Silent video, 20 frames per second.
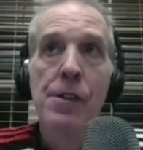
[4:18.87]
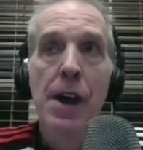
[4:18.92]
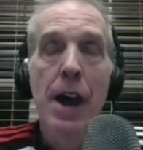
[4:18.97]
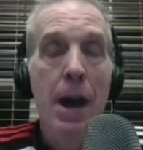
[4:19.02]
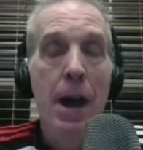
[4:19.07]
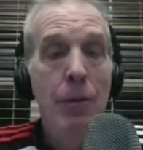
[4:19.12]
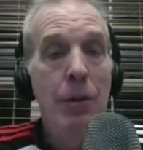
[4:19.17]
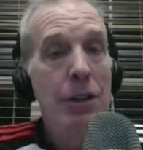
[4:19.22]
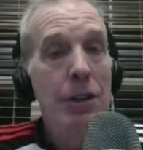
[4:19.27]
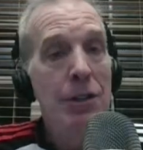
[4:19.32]

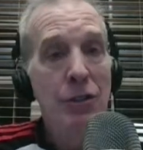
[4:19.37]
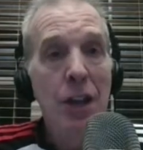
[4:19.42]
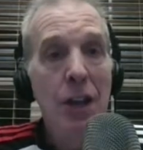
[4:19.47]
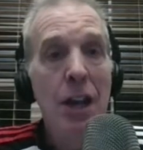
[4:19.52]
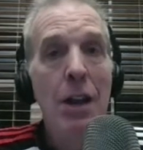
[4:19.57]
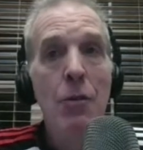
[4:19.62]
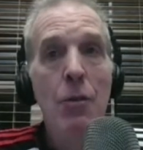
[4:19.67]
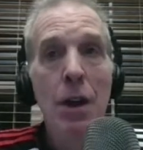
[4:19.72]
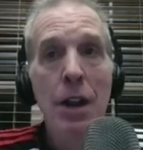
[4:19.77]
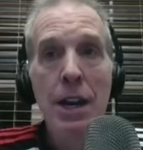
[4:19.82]
I'm going to
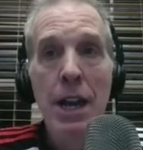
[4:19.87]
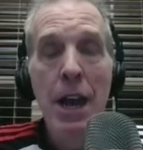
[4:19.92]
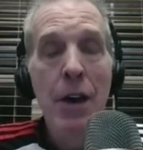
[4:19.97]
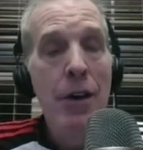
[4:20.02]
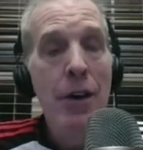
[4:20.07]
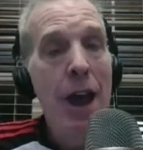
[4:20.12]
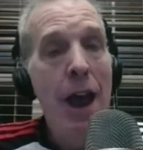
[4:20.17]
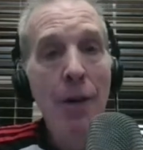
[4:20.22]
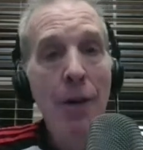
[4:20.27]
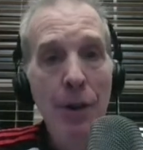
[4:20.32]
say it right now.
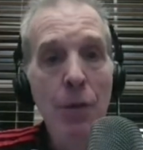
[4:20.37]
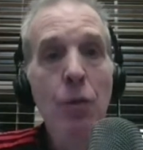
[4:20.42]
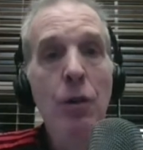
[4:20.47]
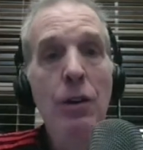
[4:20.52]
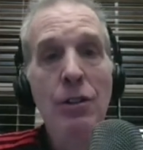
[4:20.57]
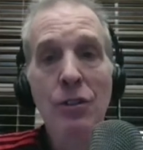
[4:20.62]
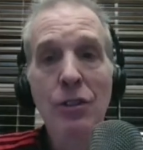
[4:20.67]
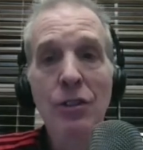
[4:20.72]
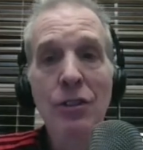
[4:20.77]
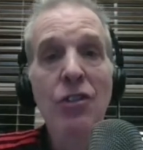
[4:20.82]
Harry
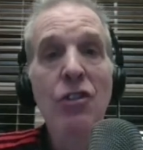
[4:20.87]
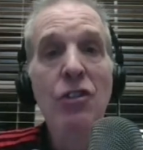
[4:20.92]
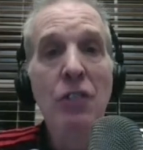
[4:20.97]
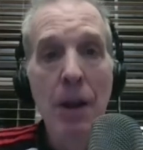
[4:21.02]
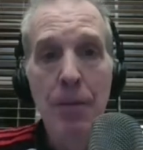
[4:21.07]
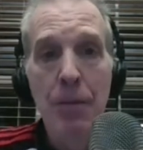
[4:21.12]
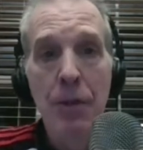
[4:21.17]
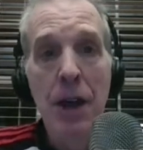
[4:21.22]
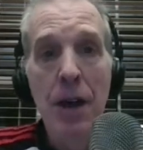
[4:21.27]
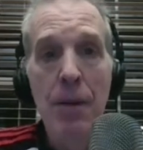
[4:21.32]
Wilson
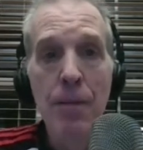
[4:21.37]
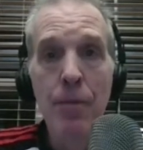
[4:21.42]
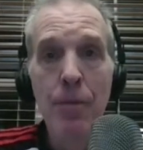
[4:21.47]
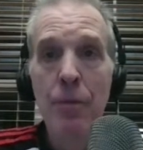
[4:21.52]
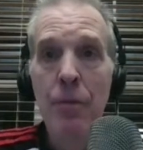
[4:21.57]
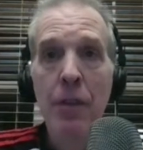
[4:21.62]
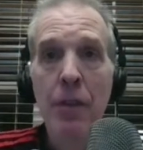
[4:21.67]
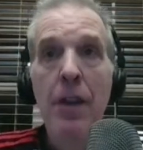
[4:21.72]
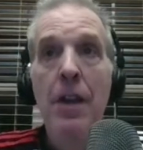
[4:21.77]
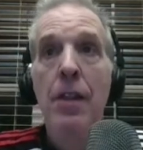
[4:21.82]
stepped up.